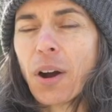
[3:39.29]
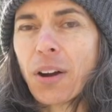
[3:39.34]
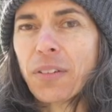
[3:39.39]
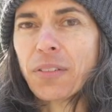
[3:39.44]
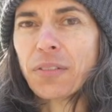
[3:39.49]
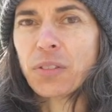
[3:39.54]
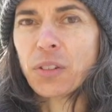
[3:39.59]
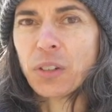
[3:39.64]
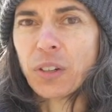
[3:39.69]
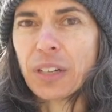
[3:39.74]
off
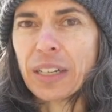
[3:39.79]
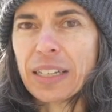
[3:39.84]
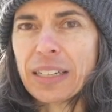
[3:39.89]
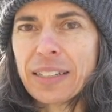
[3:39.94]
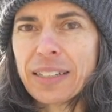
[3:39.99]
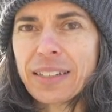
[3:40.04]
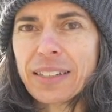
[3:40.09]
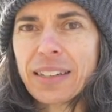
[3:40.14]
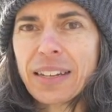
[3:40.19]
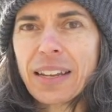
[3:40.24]
of
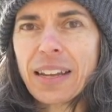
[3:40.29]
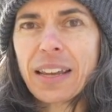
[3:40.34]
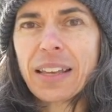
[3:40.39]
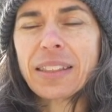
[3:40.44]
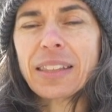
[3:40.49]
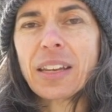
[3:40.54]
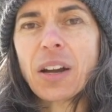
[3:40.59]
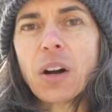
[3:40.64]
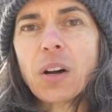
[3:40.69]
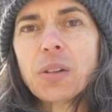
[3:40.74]
trees.
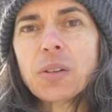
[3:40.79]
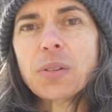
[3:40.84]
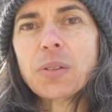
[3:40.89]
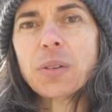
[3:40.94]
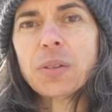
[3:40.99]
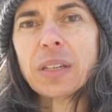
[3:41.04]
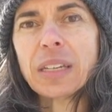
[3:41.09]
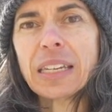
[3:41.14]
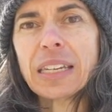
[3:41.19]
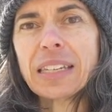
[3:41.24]
They
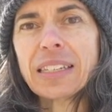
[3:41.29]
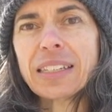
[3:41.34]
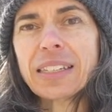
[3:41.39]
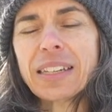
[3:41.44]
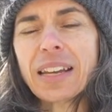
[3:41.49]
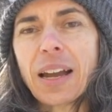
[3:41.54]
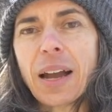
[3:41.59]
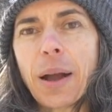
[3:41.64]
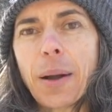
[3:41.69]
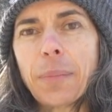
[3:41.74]
also eat
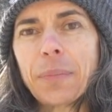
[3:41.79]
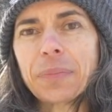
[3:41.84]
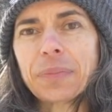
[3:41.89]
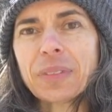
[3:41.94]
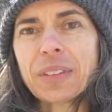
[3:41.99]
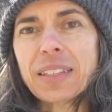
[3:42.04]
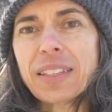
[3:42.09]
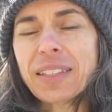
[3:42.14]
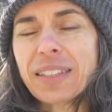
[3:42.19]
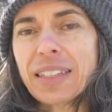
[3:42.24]

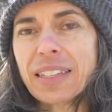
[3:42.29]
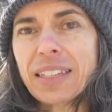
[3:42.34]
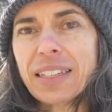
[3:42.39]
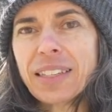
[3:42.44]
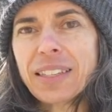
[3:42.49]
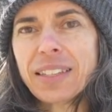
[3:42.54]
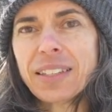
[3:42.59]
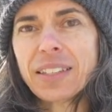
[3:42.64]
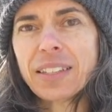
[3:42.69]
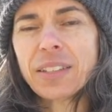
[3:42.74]
um,
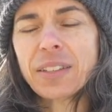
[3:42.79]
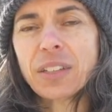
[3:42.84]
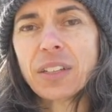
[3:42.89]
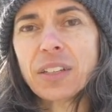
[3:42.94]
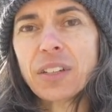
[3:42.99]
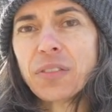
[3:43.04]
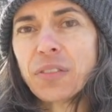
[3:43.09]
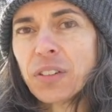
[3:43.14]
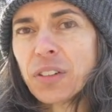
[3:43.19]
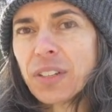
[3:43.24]
seeds,
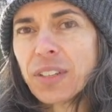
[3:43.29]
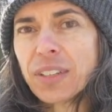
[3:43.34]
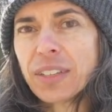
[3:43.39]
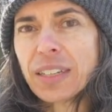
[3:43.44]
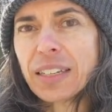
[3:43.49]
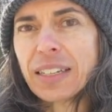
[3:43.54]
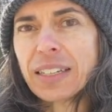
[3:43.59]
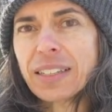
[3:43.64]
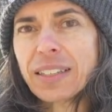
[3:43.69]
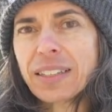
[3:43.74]
coniferous
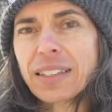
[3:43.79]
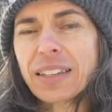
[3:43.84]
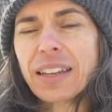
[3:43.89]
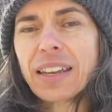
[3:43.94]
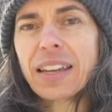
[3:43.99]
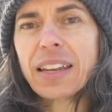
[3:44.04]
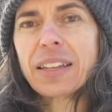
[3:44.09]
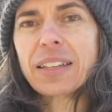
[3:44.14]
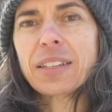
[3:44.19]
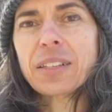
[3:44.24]
seeds.
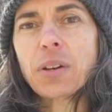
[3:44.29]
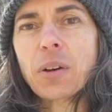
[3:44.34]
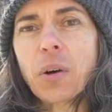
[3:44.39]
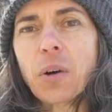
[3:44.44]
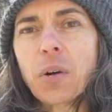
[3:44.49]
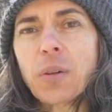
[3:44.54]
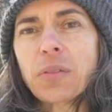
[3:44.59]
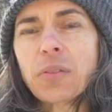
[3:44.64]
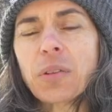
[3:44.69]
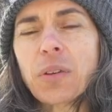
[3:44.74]

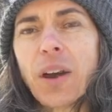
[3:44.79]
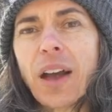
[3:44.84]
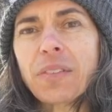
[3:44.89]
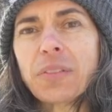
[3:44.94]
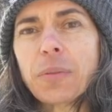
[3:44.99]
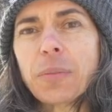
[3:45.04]
So if you have